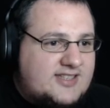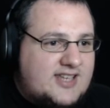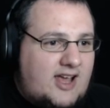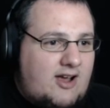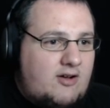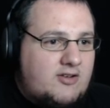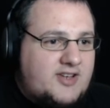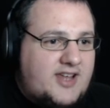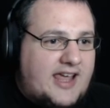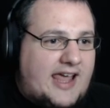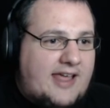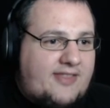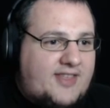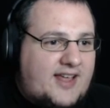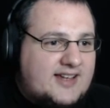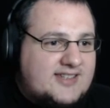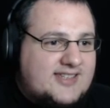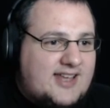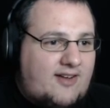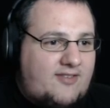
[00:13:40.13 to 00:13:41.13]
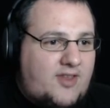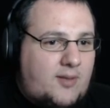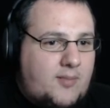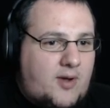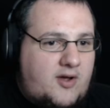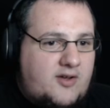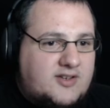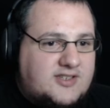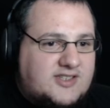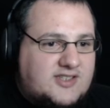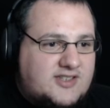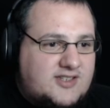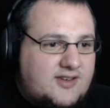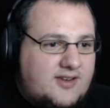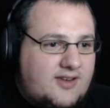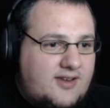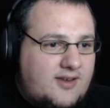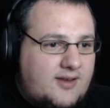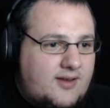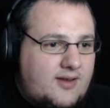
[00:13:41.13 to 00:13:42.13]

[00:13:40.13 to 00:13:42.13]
sound, I hate that sound the most.